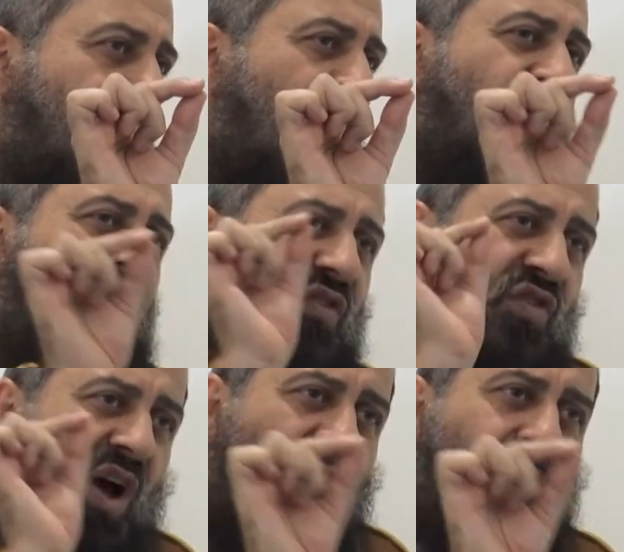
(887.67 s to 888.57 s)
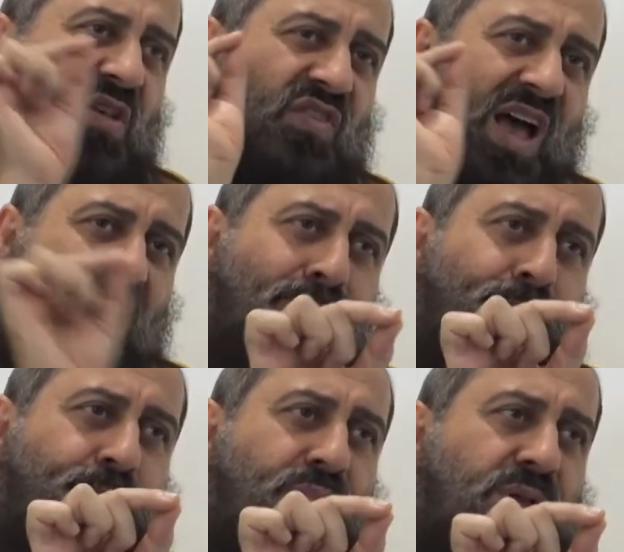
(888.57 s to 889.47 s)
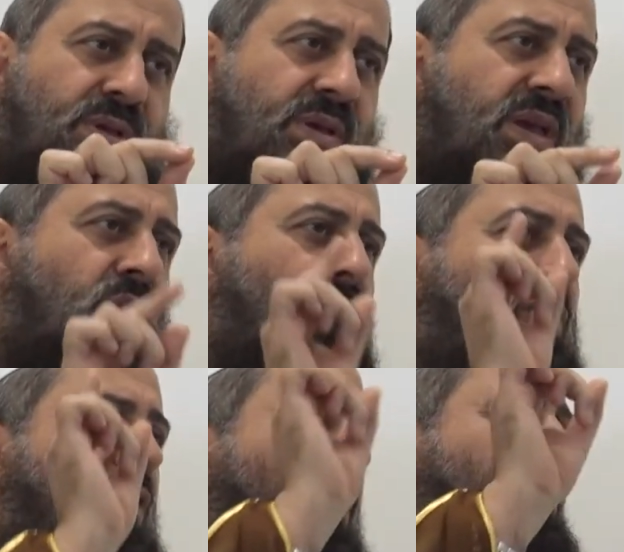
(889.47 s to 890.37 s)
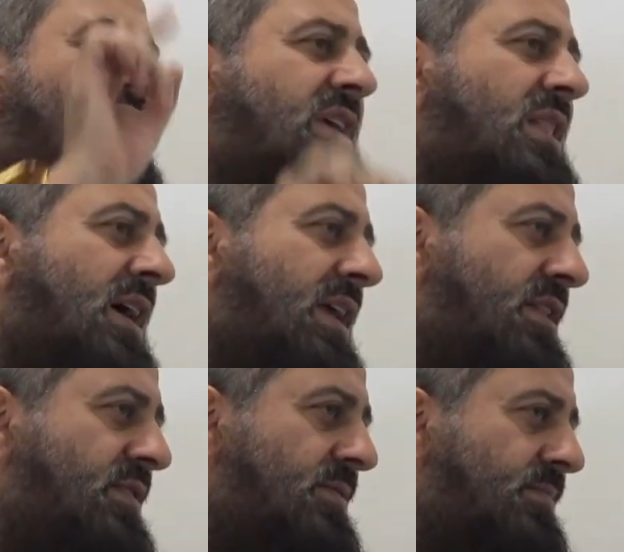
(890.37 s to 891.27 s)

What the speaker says: If his time is up, he will not be delayed